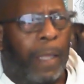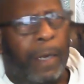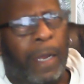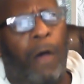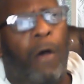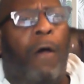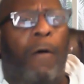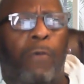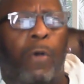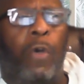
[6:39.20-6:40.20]
Now,
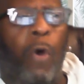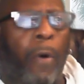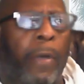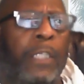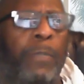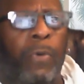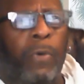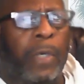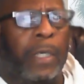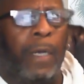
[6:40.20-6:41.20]
for Corey's
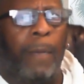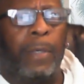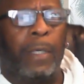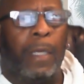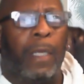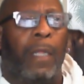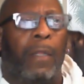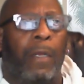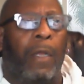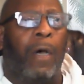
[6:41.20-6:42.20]
Brewing Company,
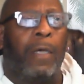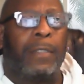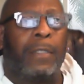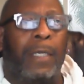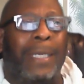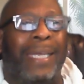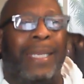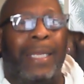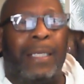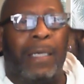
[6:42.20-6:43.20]
the loss in
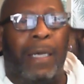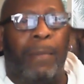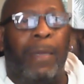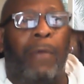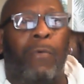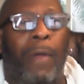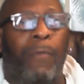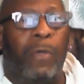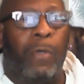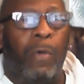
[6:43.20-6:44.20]
income and
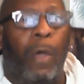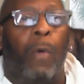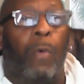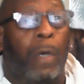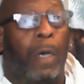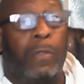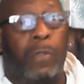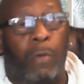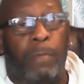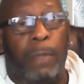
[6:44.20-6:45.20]
revenue would
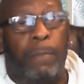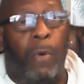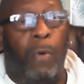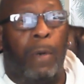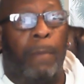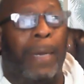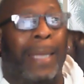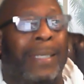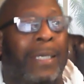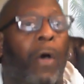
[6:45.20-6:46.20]
also be borne by
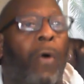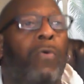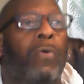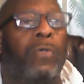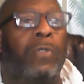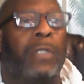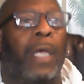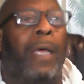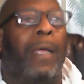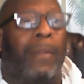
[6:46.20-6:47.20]
the owners,
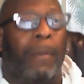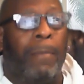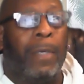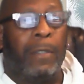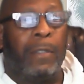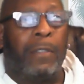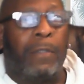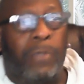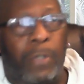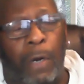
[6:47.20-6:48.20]
the millions
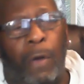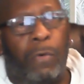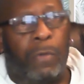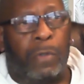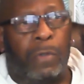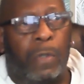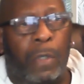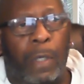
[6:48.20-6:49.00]
of shareholders.